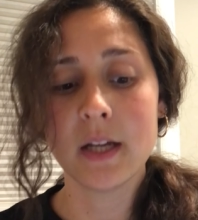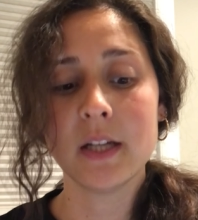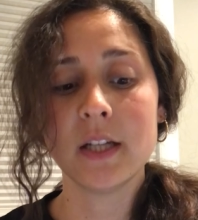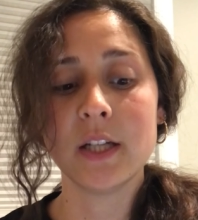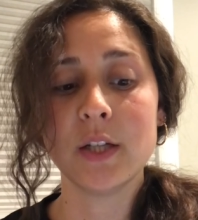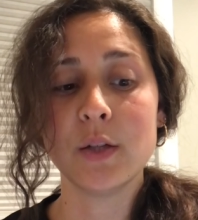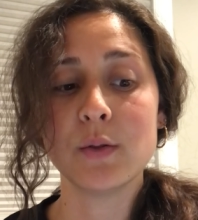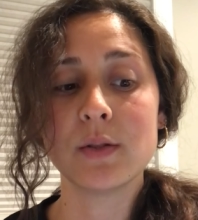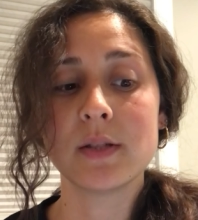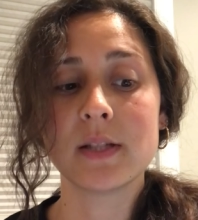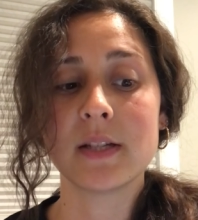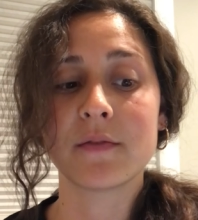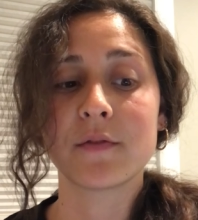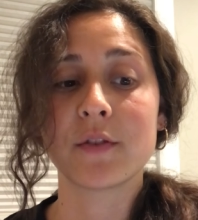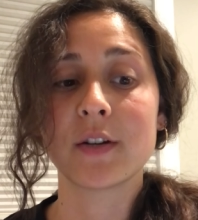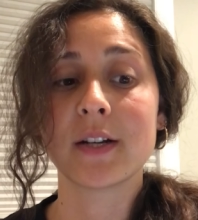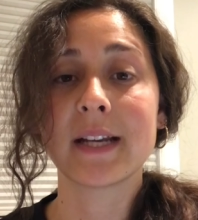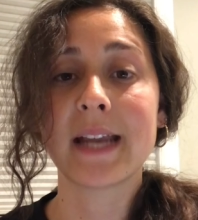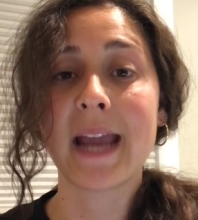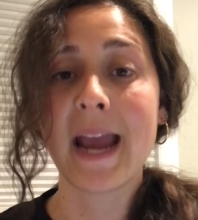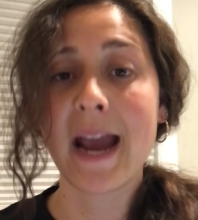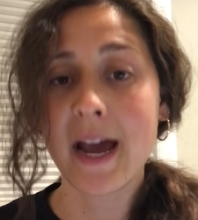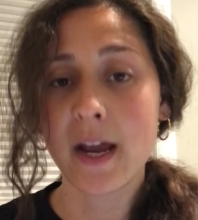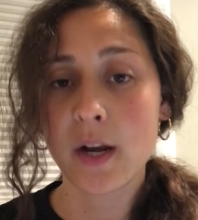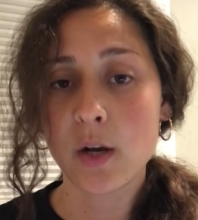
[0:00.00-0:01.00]
use different
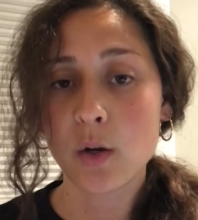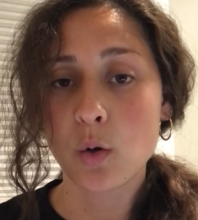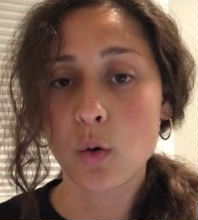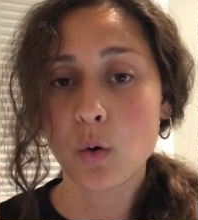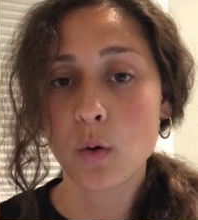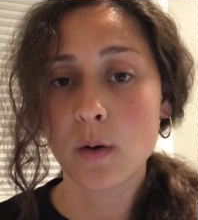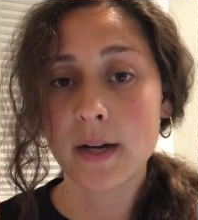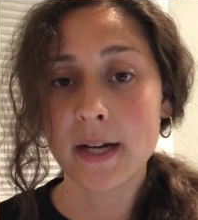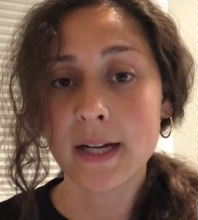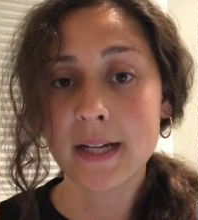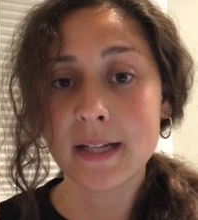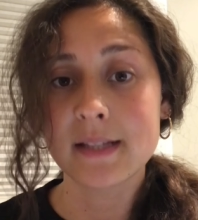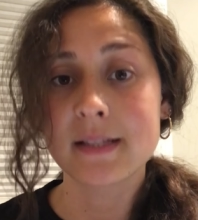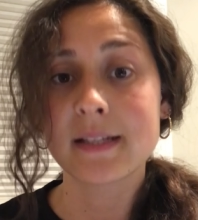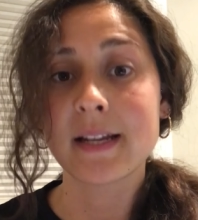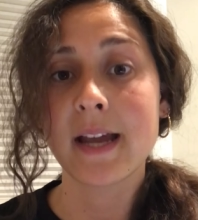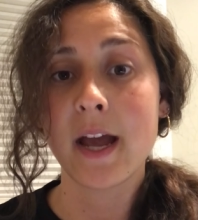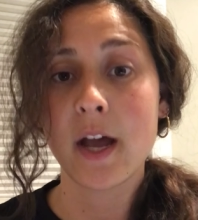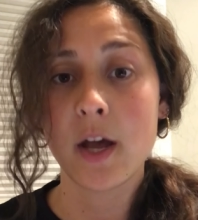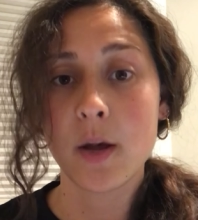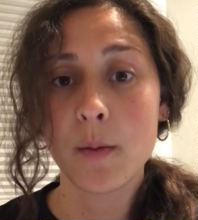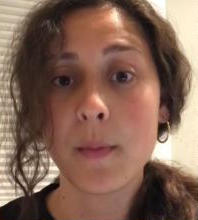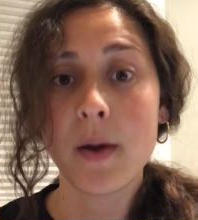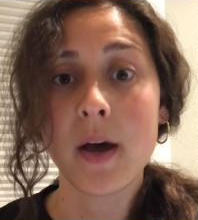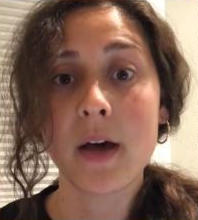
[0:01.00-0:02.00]
categories to
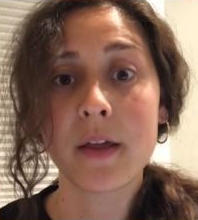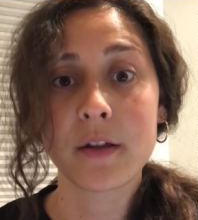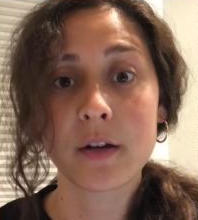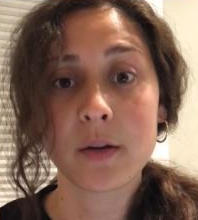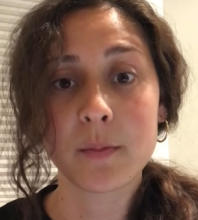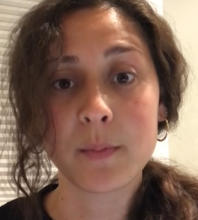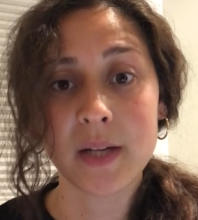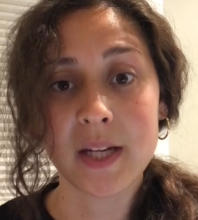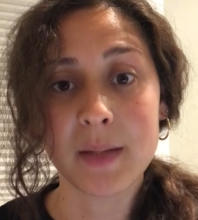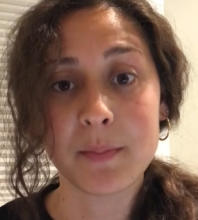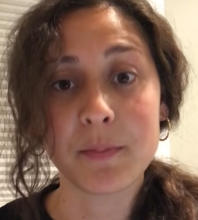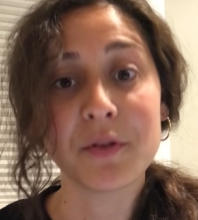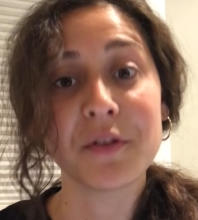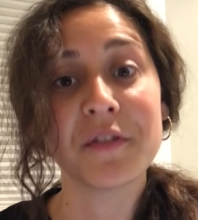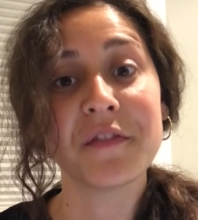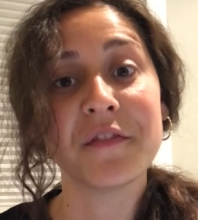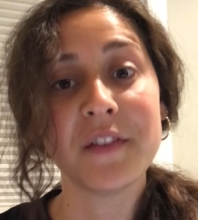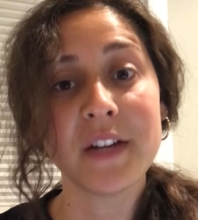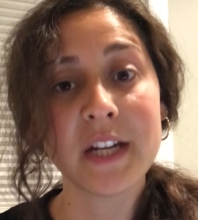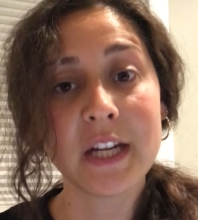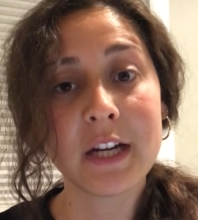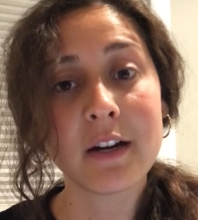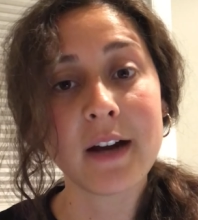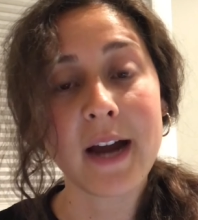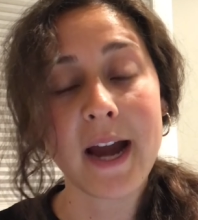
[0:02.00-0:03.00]
help other people
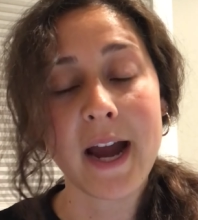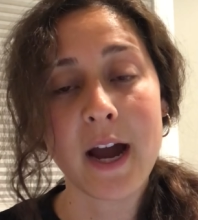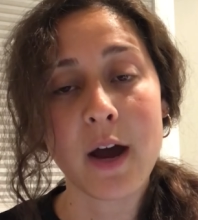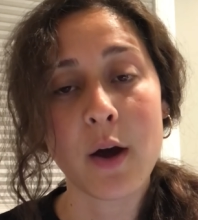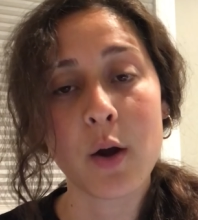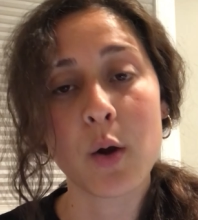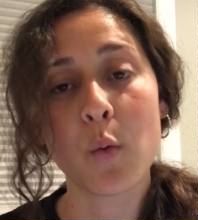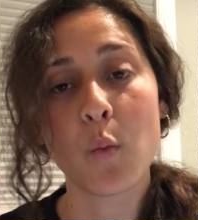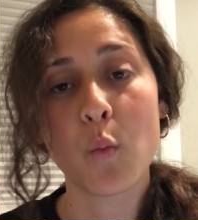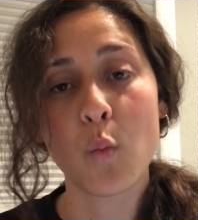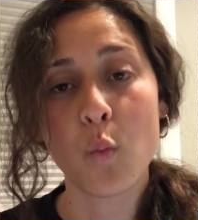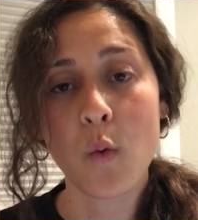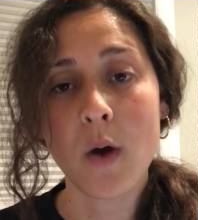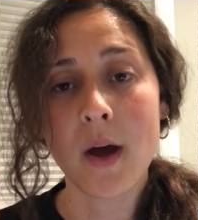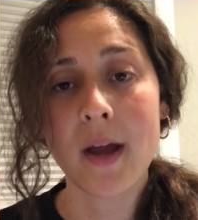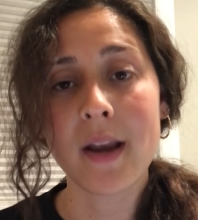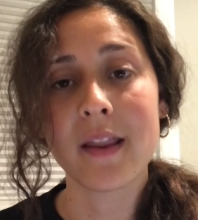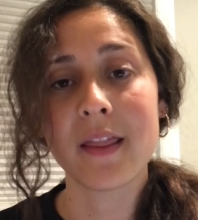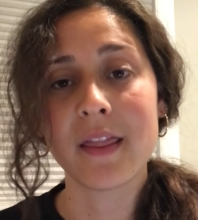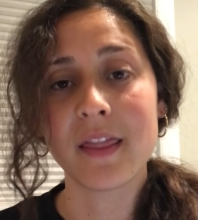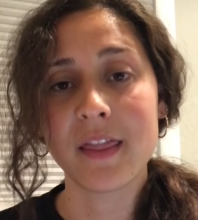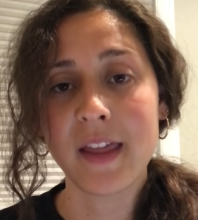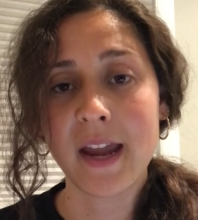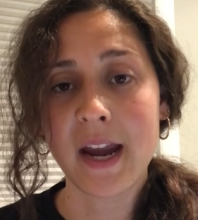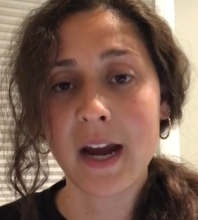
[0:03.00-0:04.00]
figure out what
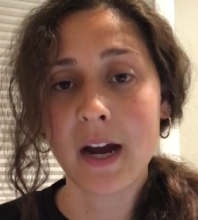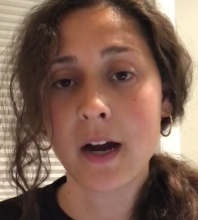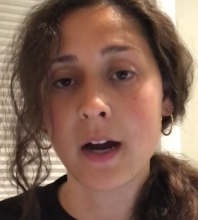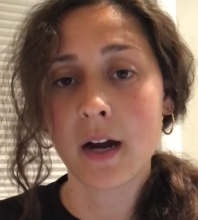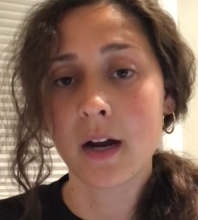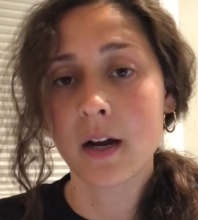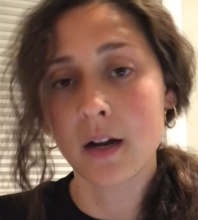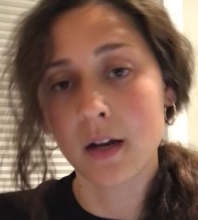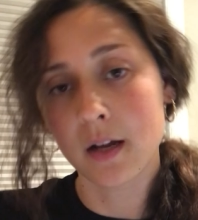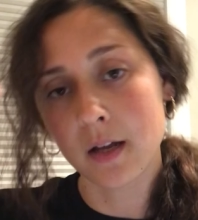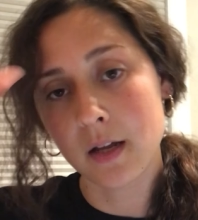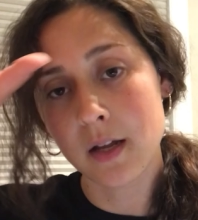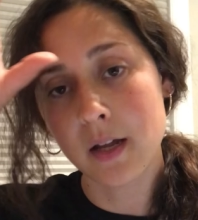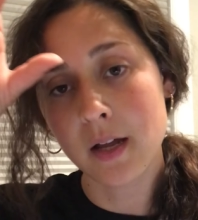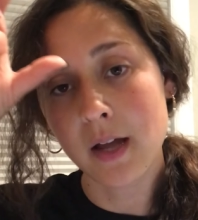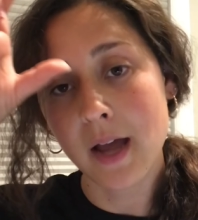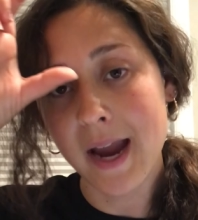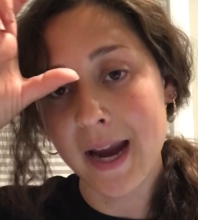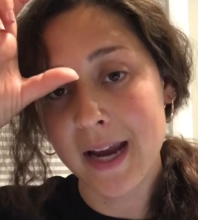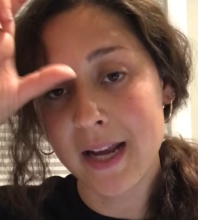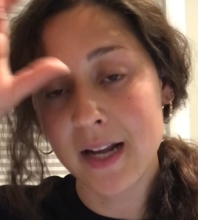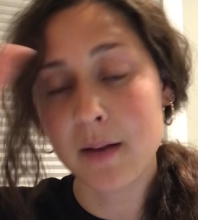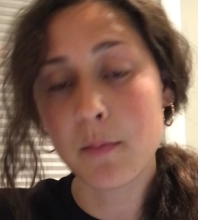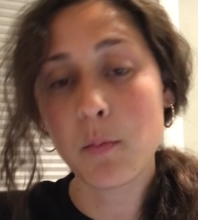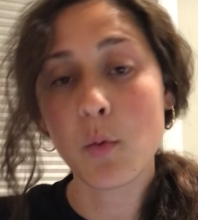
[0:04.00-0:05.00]
their
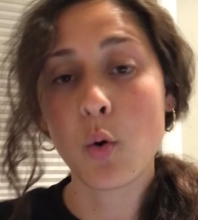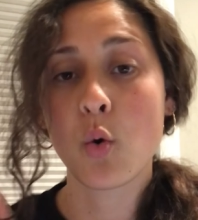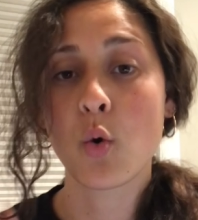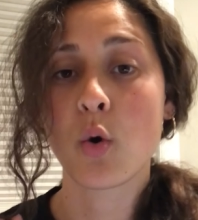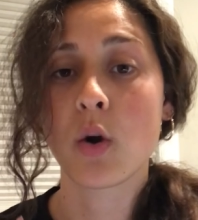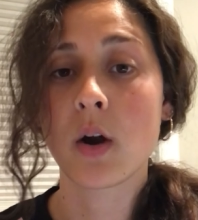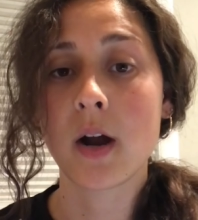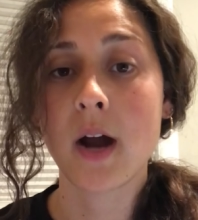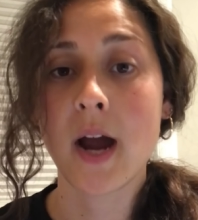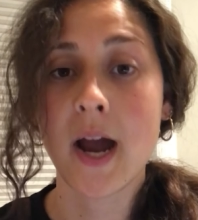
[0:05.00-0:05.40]
item or